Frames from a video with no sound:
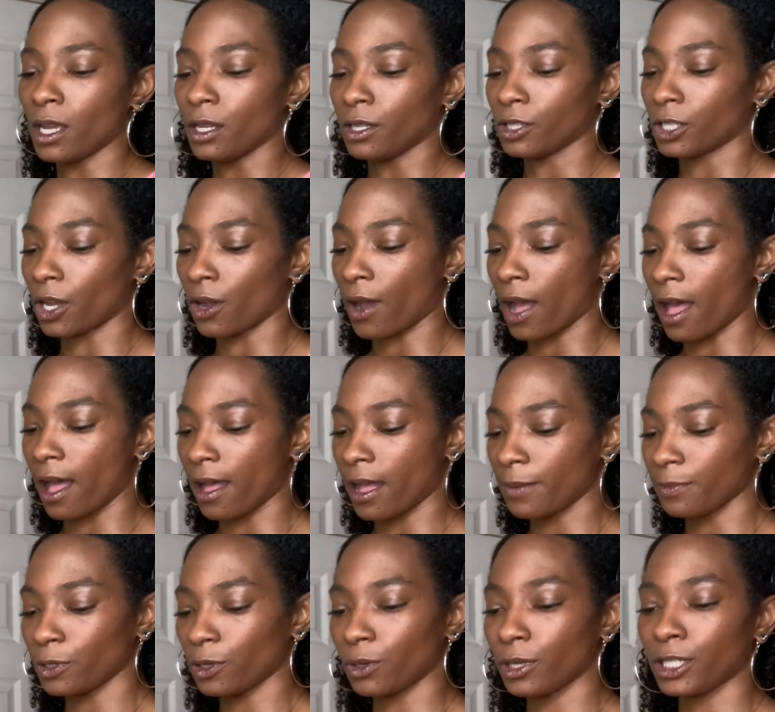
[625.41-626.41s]
So
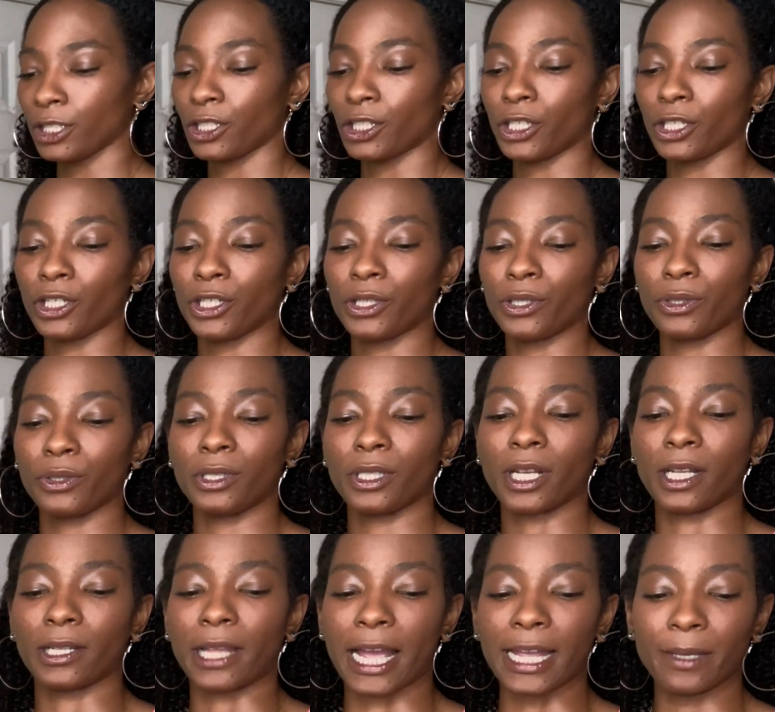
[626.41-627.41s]
I'm going to use
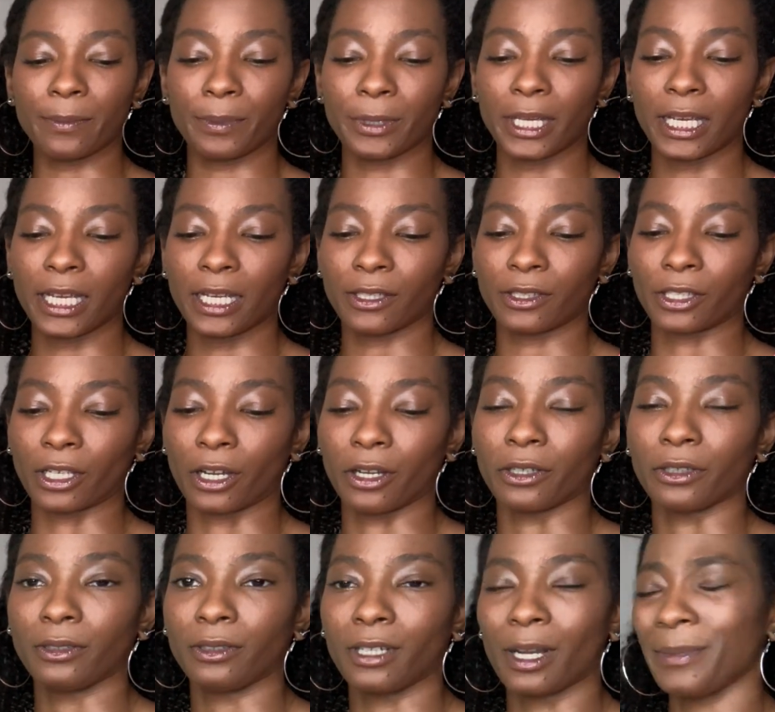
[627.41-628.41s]
a light pink,
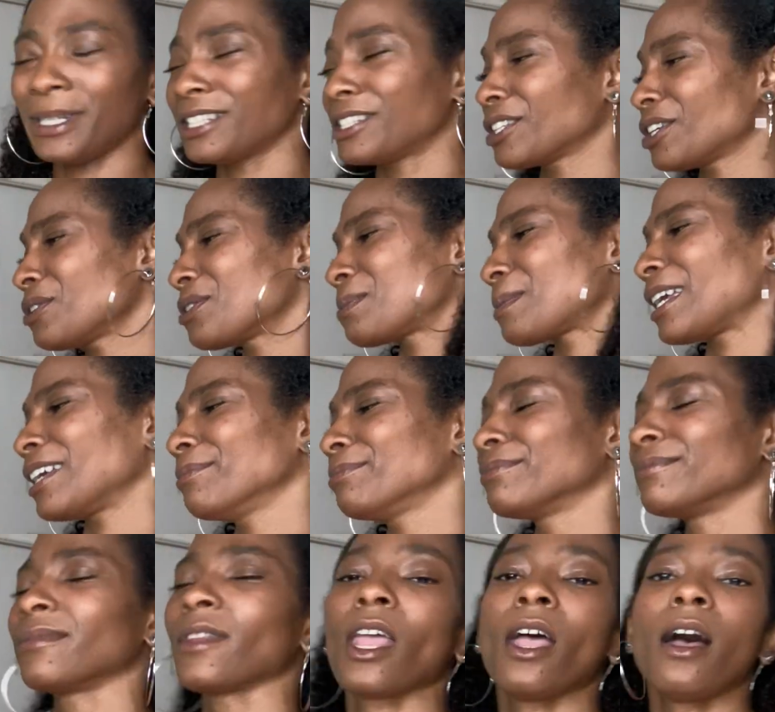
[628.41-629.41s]

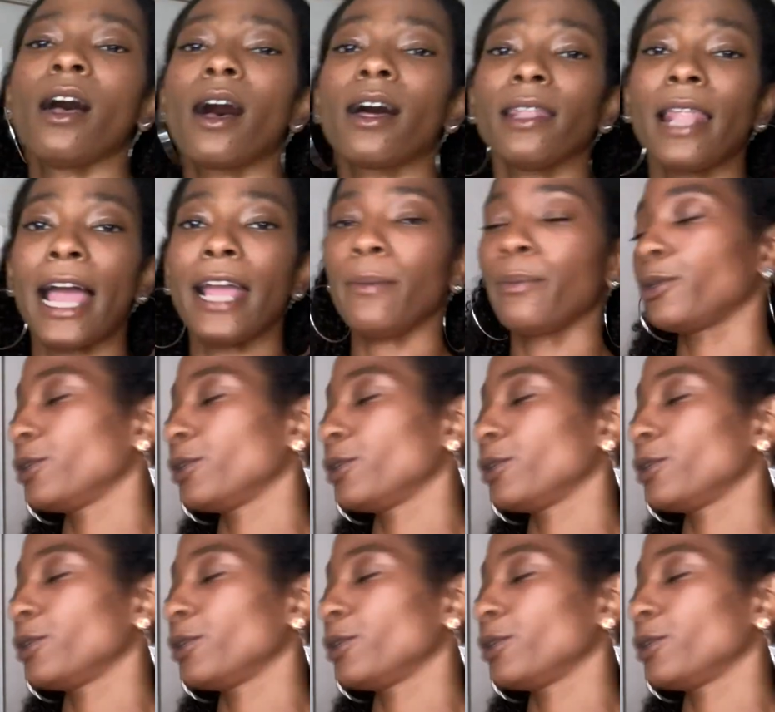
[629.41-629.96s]
a light